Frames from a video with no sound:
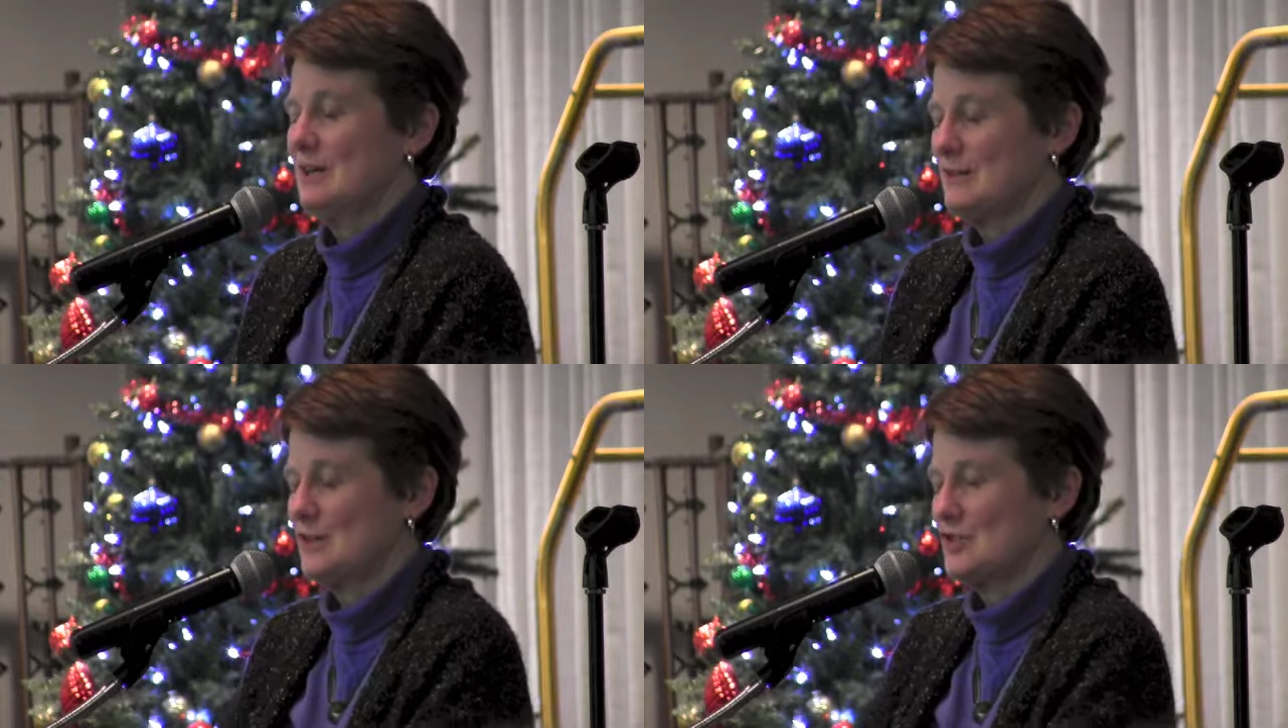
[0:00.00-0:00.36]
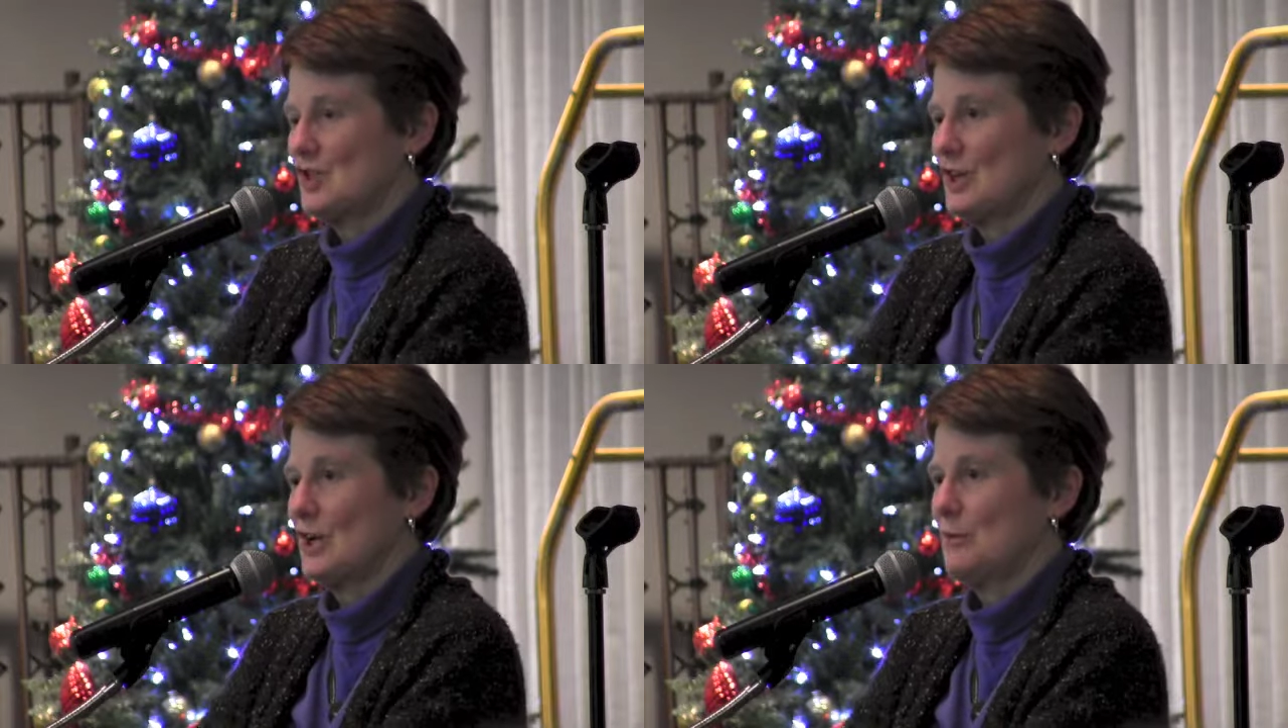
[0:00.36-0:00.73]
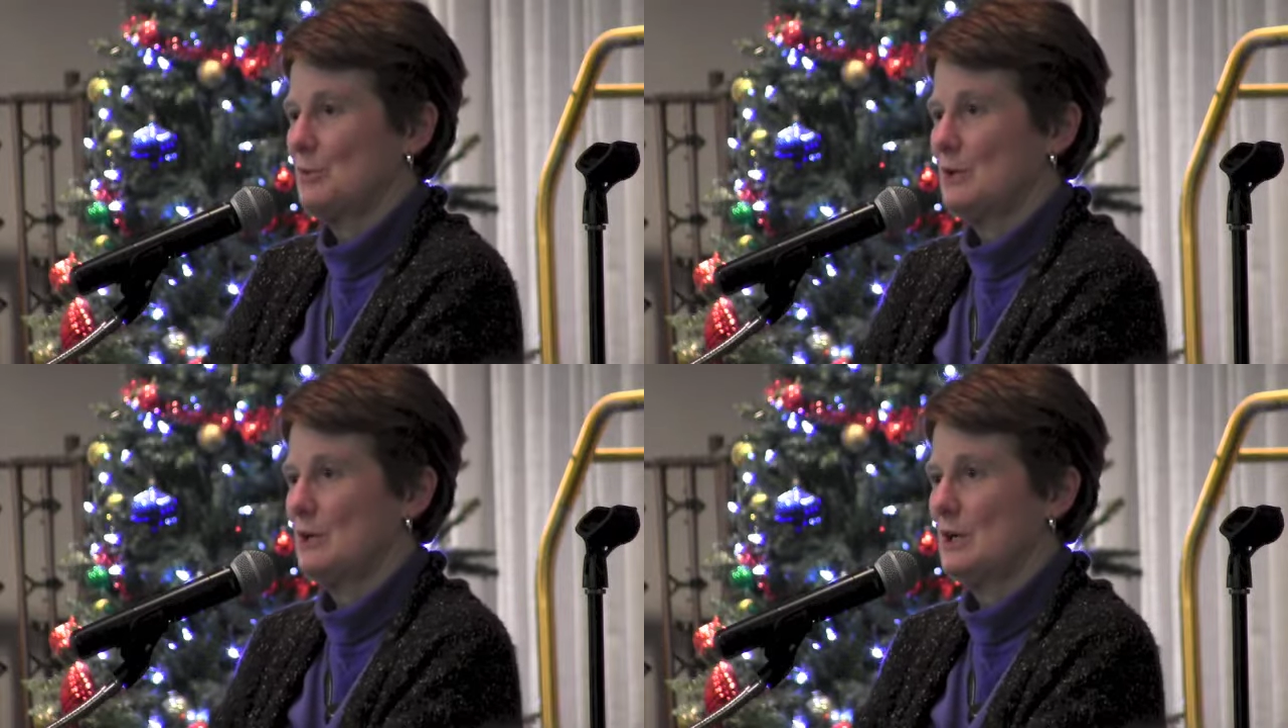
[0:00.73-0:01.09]
on the
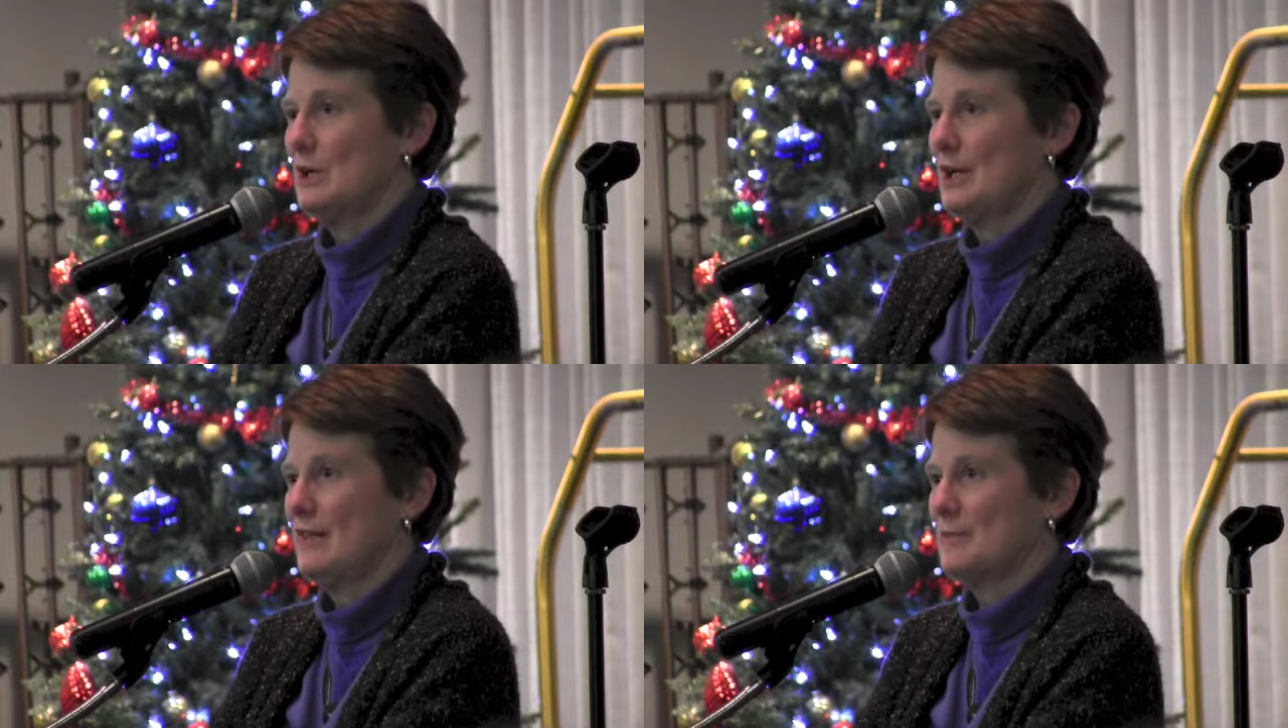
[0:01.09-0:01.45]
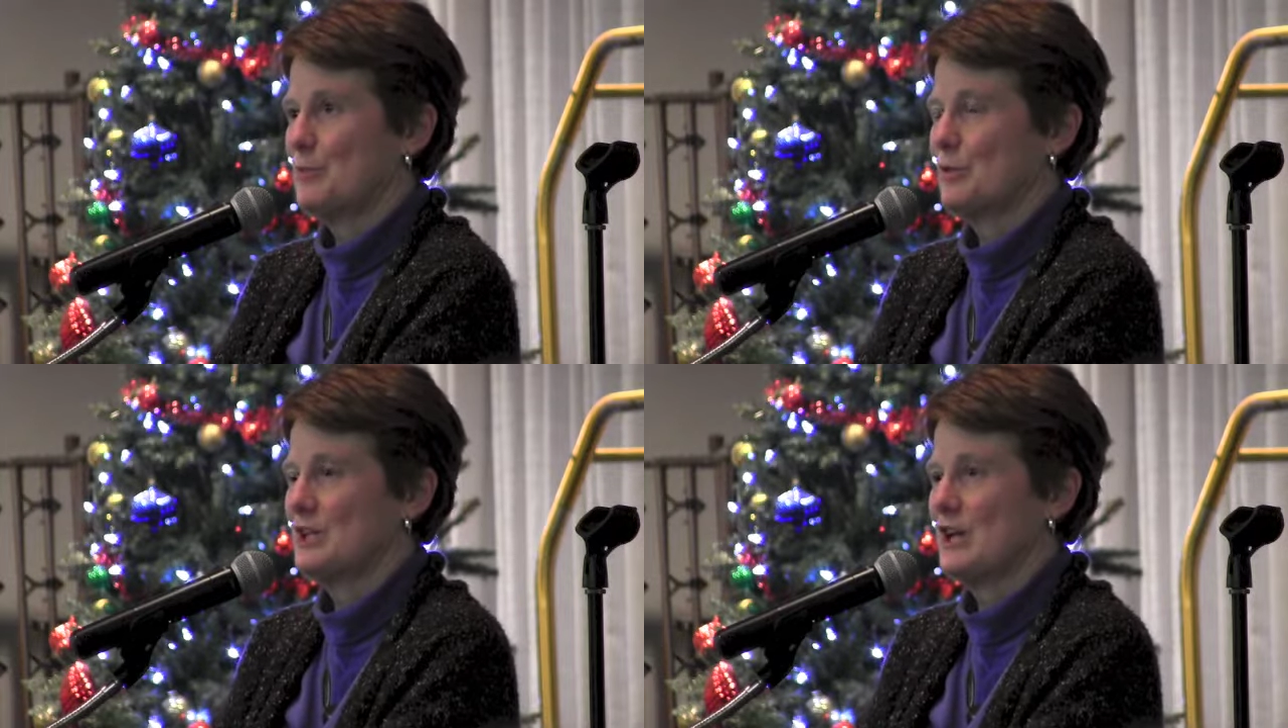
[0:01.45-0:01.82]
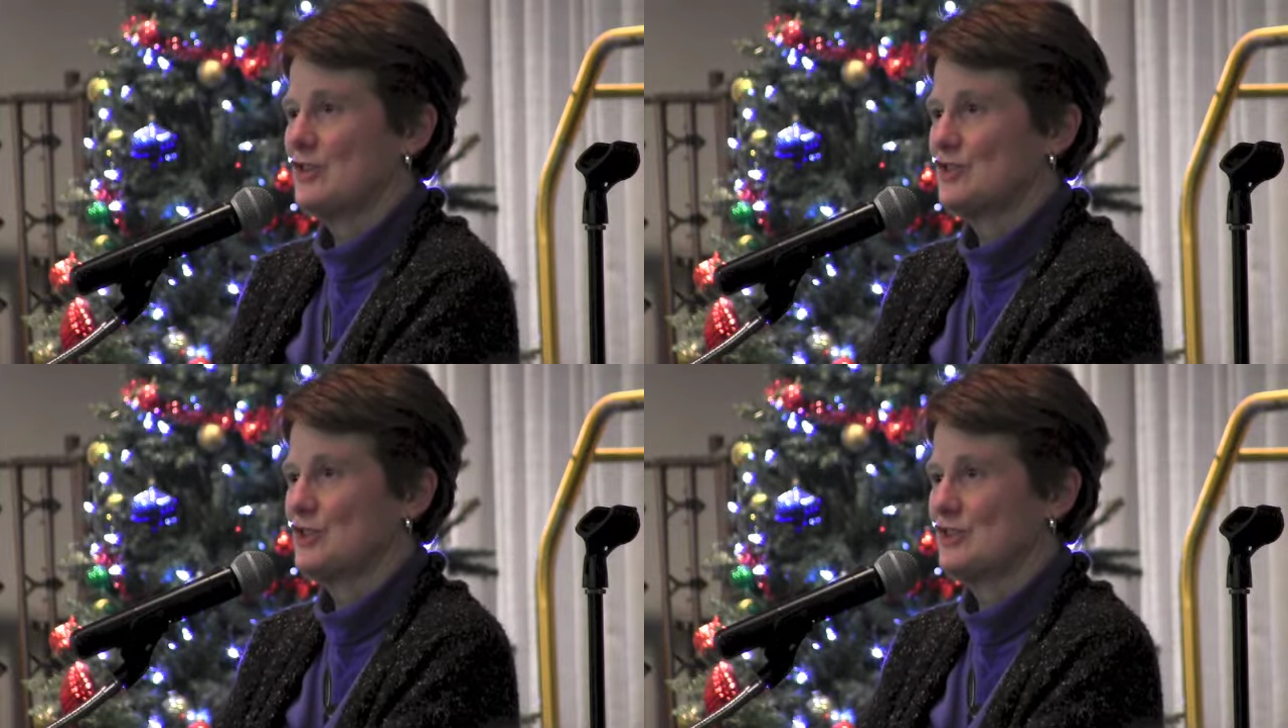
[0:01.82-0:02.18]
job, and the
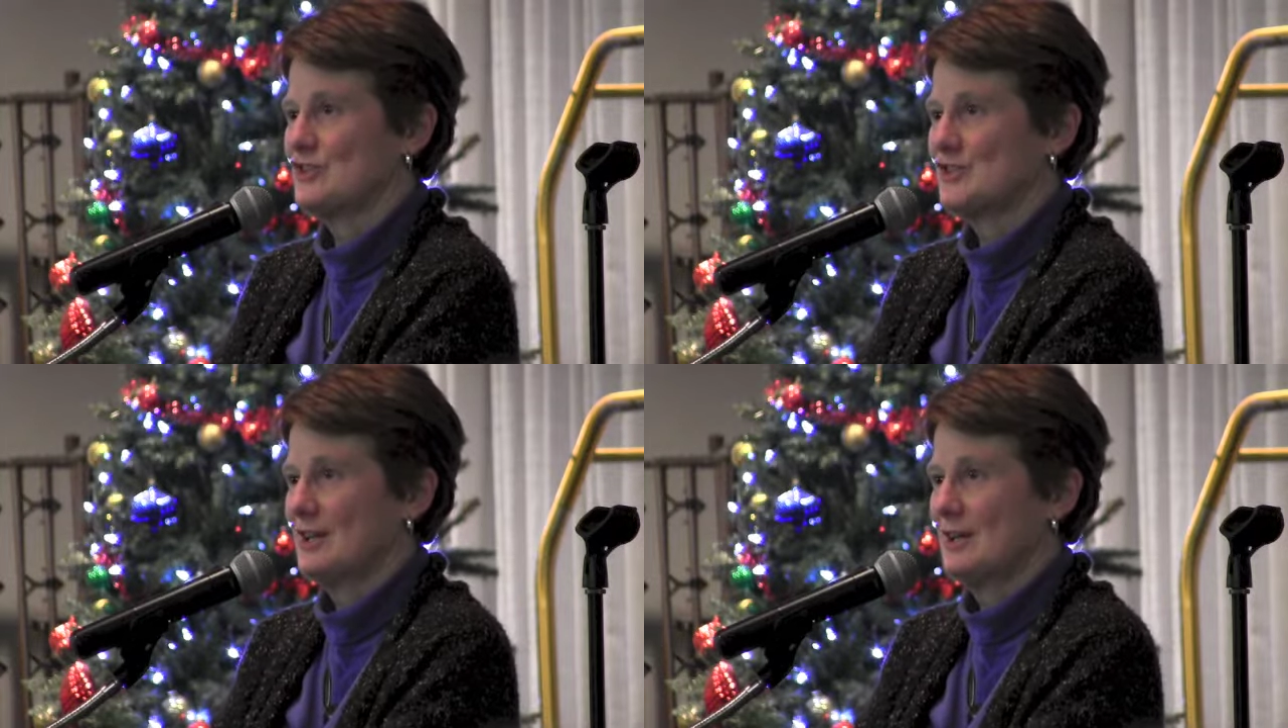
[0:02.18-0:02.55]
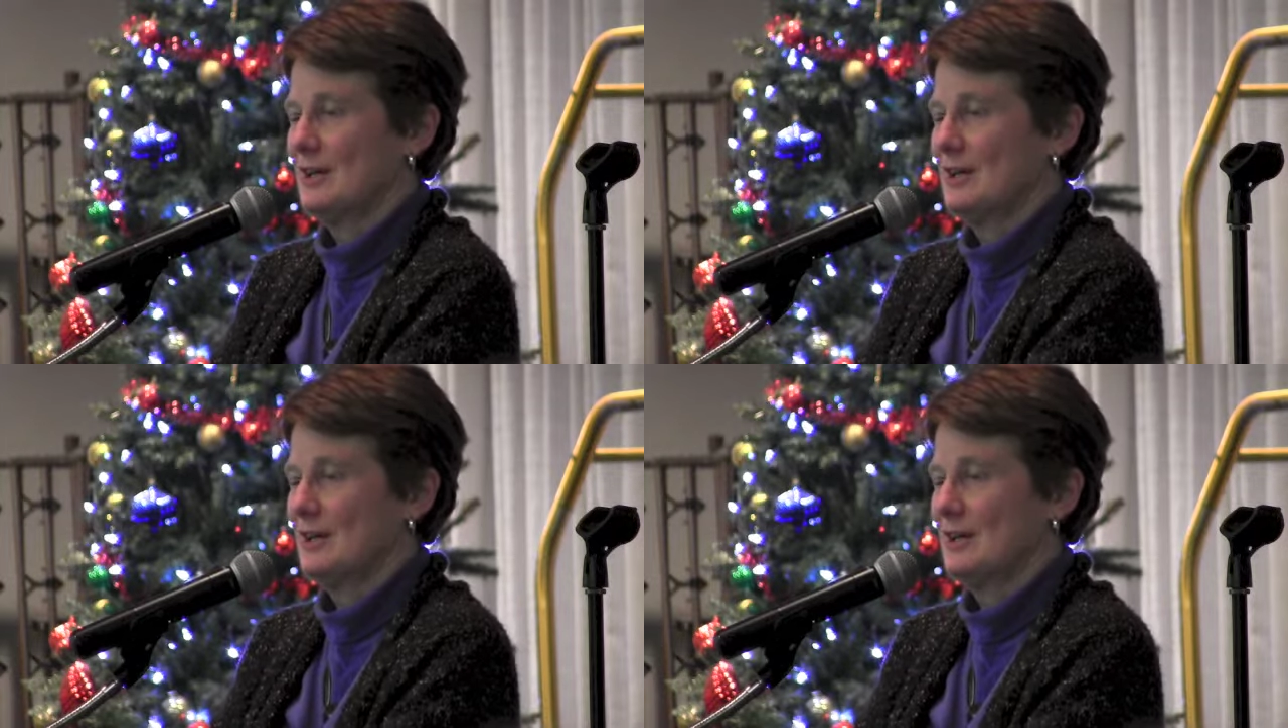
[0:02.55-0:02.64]
protections